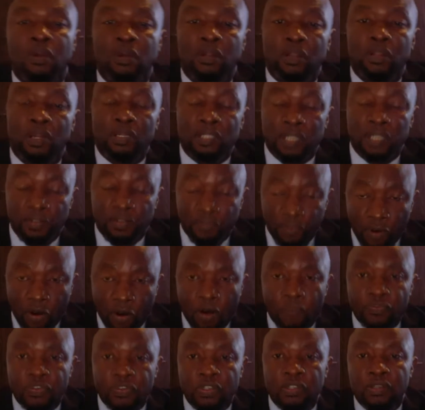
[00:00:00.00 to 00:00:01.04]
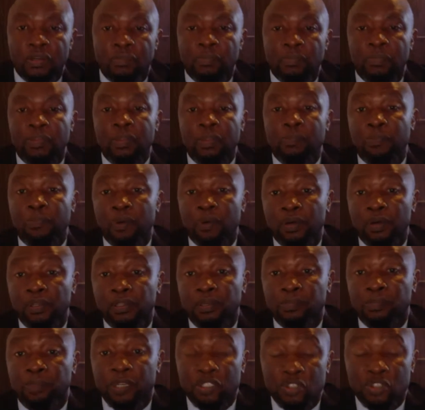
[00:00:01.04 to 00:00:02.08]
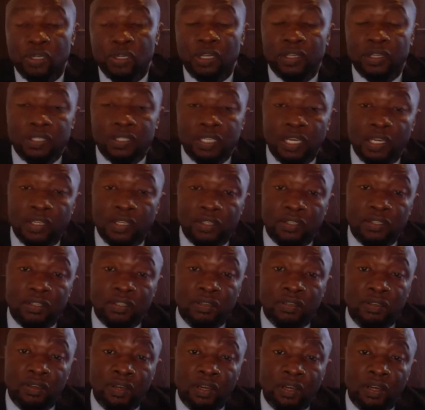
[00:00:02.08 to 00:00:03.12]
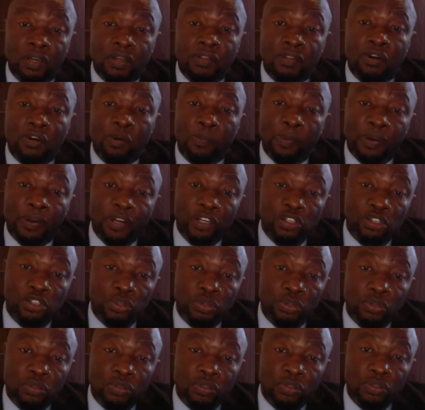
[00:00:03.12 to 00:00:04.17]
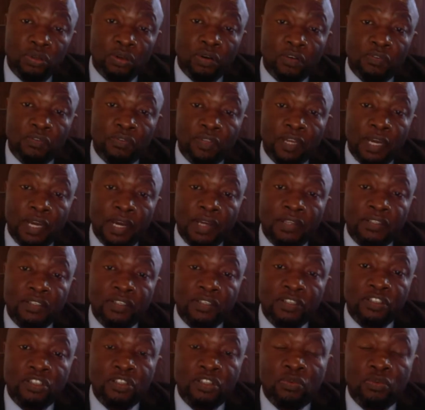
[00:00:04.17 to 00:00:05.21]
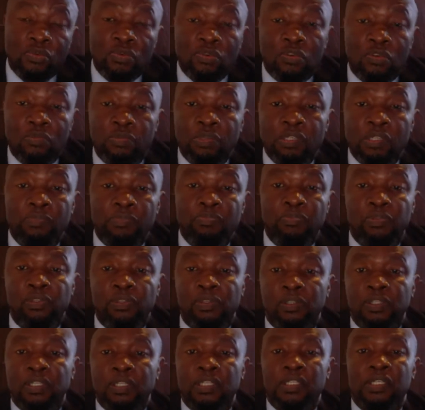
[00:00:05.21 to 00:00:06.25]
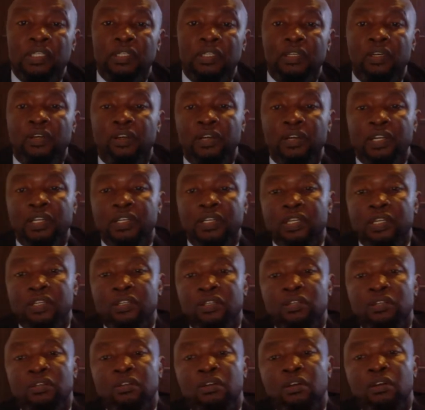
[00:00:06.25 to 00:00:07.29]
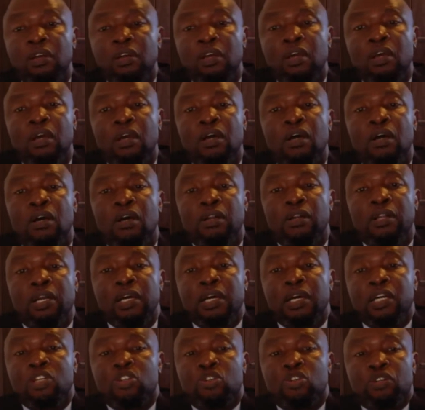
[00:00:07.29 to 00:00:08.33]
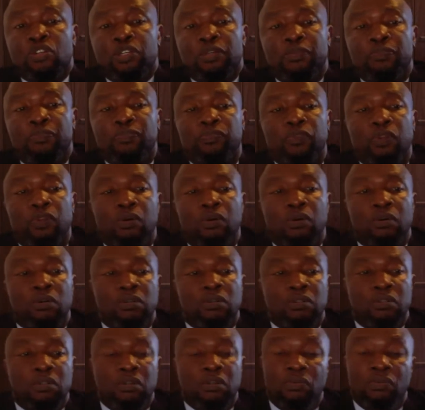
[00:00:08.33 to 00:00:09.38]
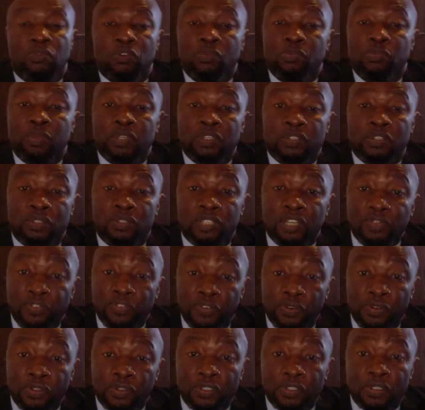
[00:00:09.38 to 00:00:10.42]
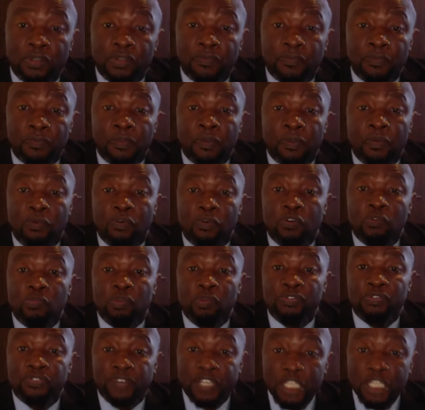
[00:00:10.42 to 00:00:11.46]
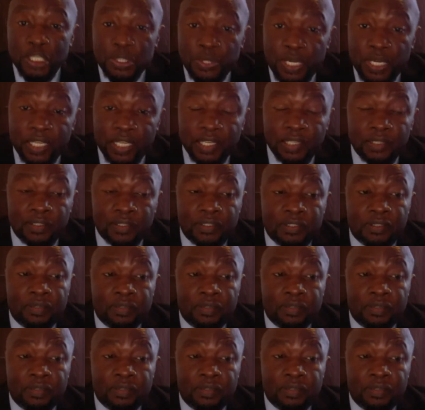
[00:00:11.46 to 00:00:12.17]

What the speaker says: that are involved in the particular states, the operations of the ICC would be really rendered nugatory, or would be stifled, would be frustrated.